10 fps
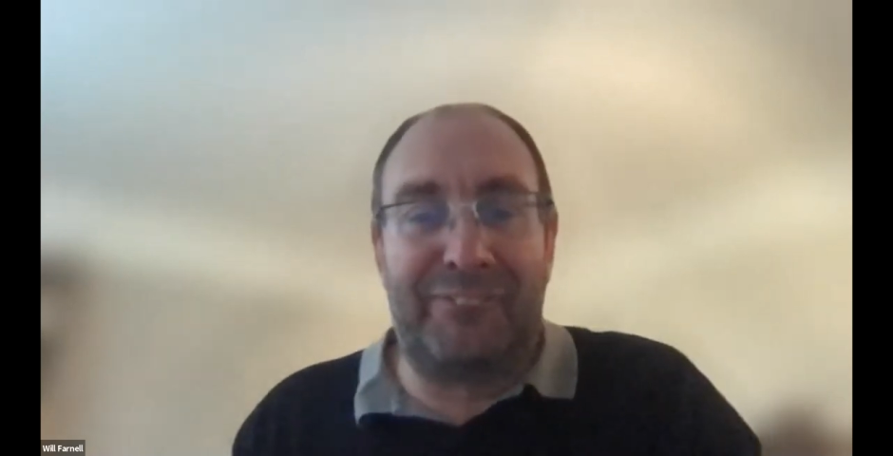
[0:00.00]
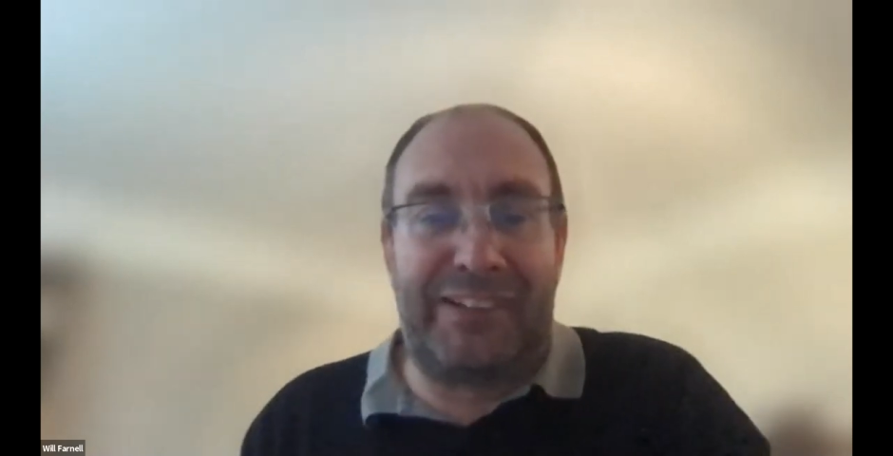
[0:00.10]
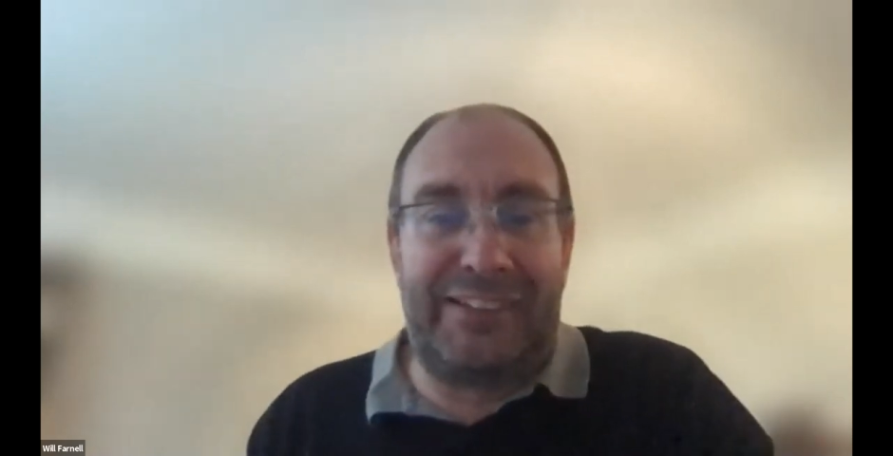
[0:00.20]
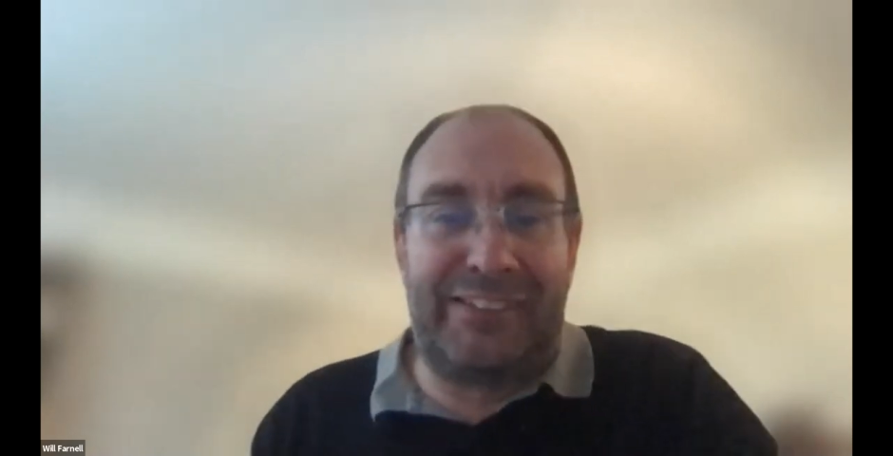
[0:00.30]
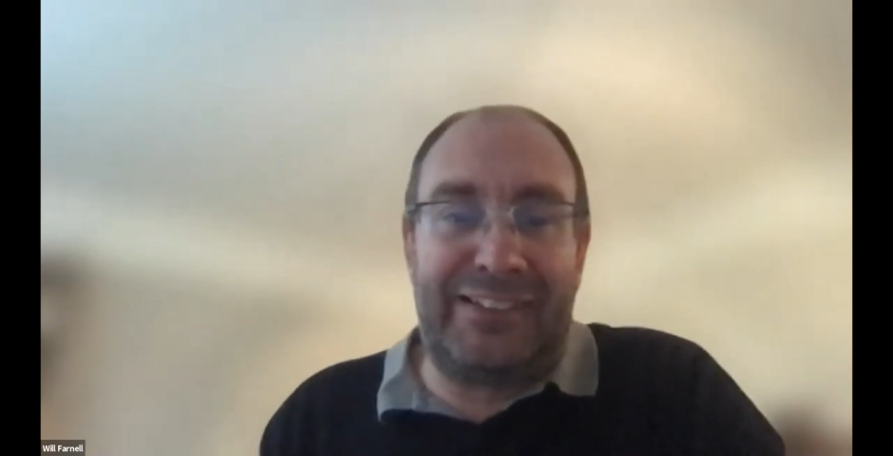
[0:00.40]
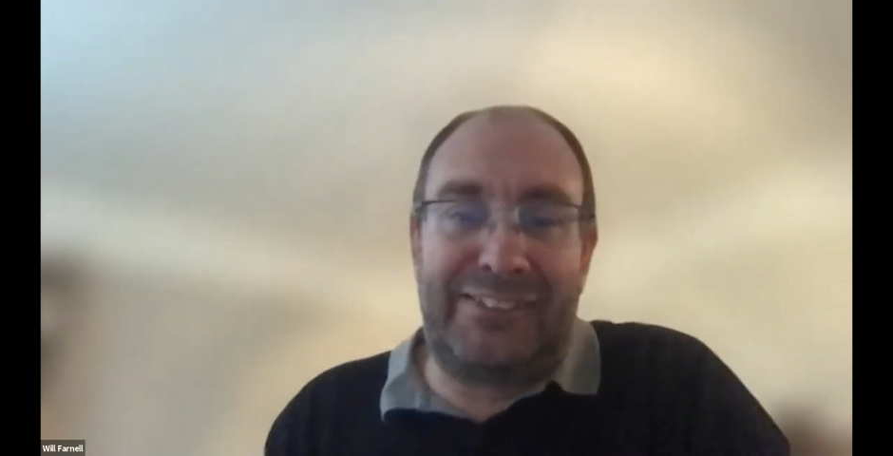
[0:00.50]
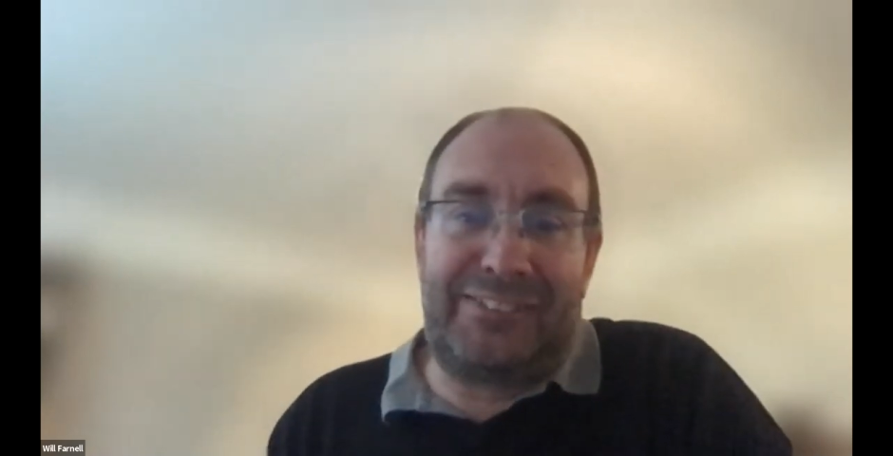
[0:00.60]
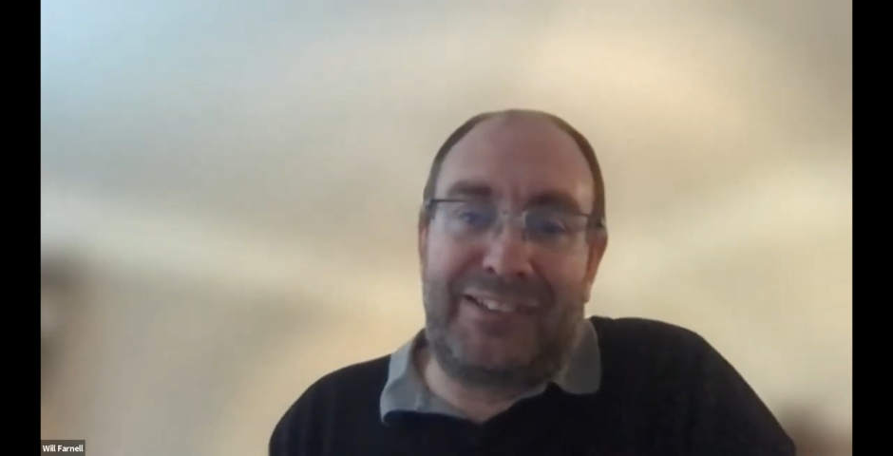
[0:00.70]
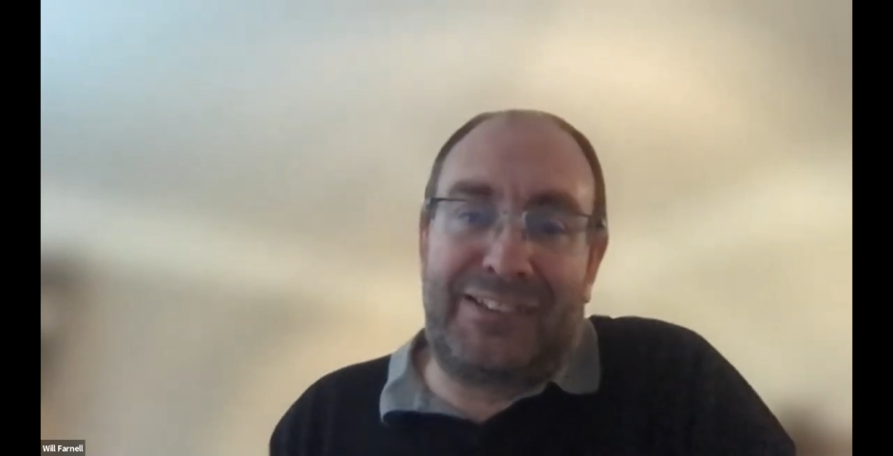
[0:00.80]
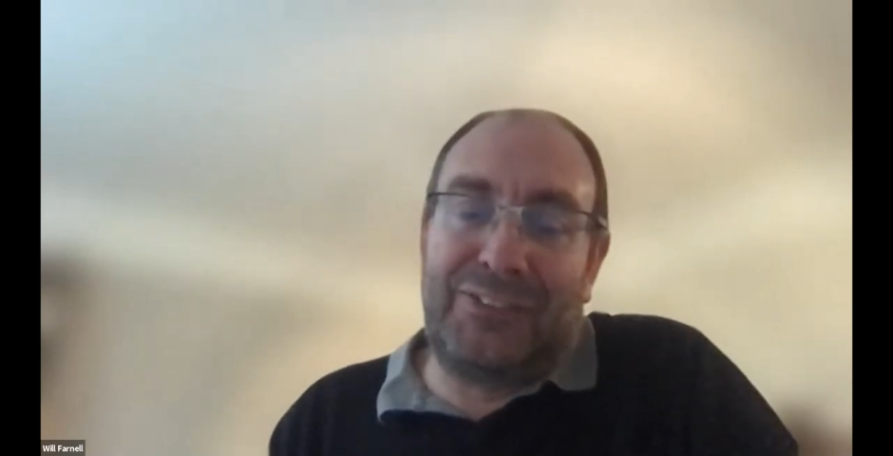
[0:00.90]
in
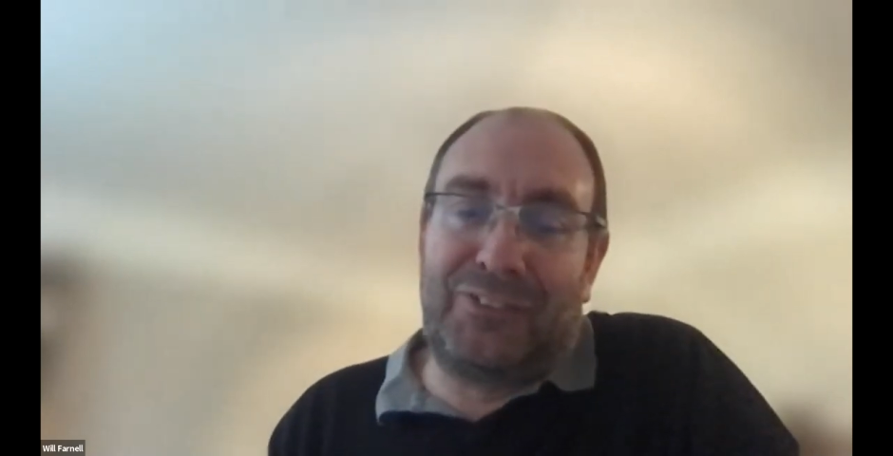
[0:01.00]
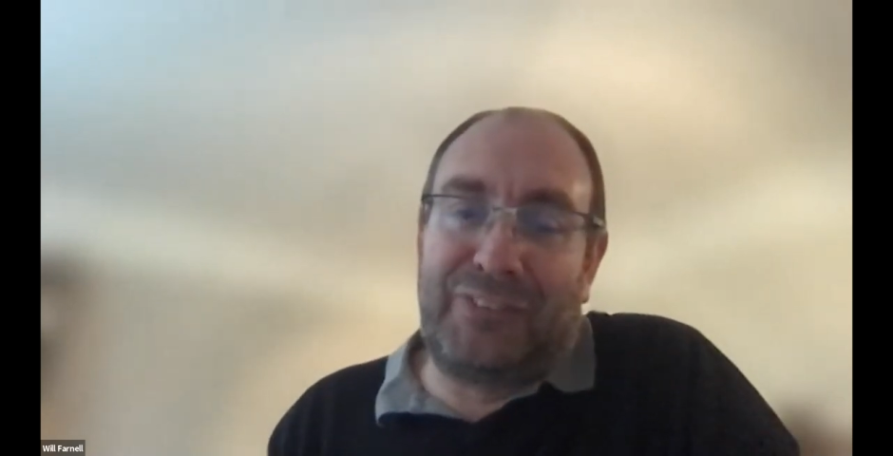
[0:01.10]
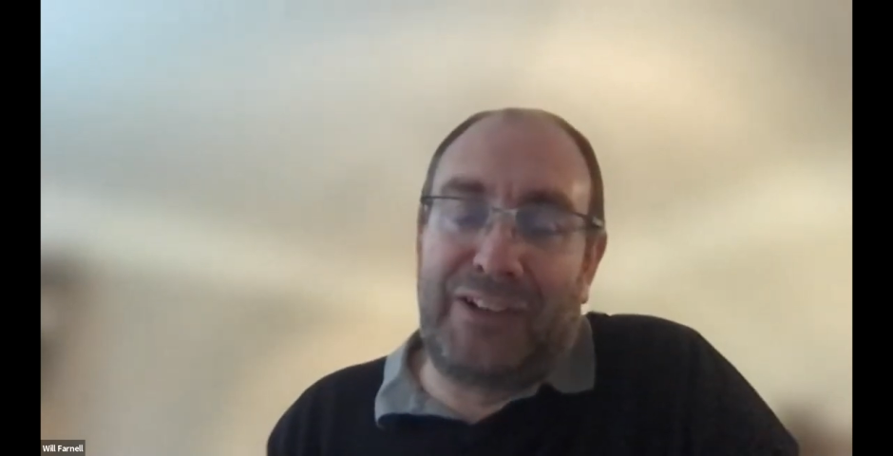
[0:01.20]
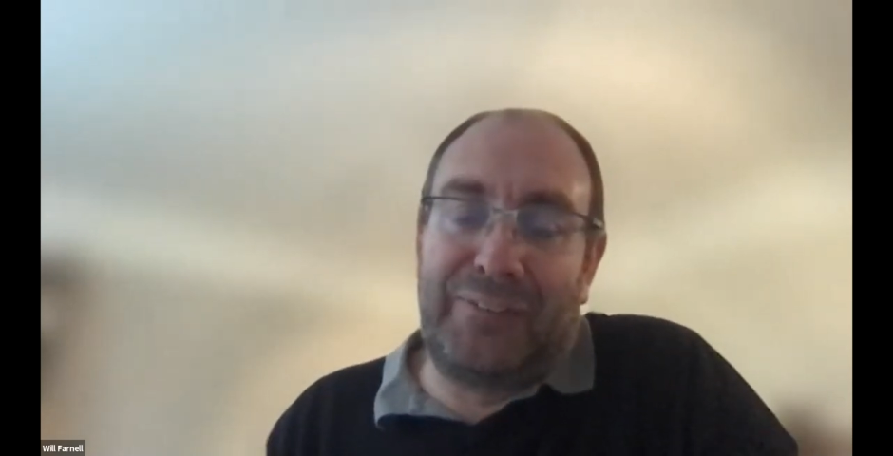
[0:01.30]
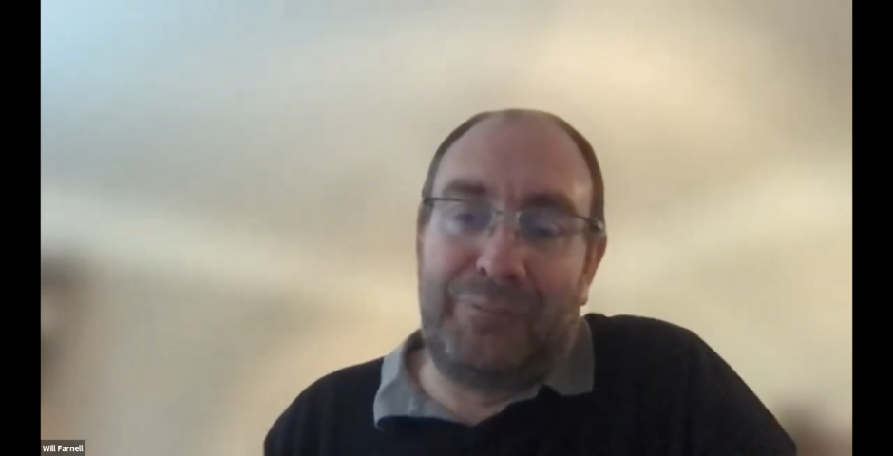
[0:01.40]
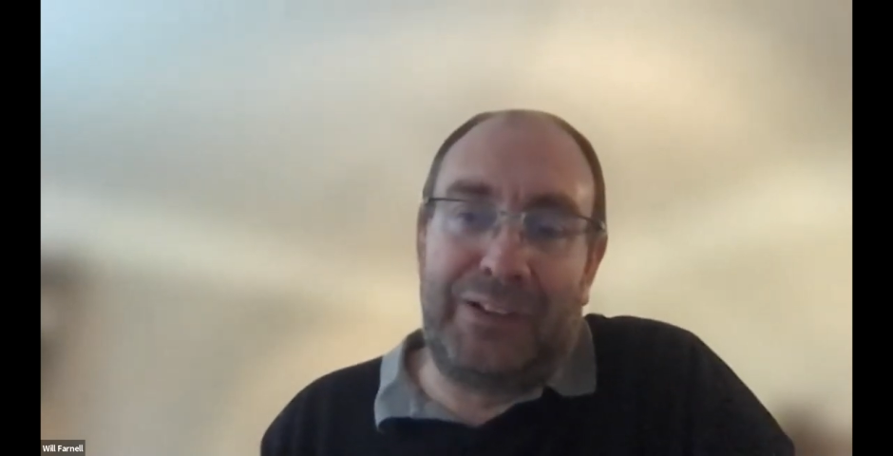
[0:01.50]
your firm,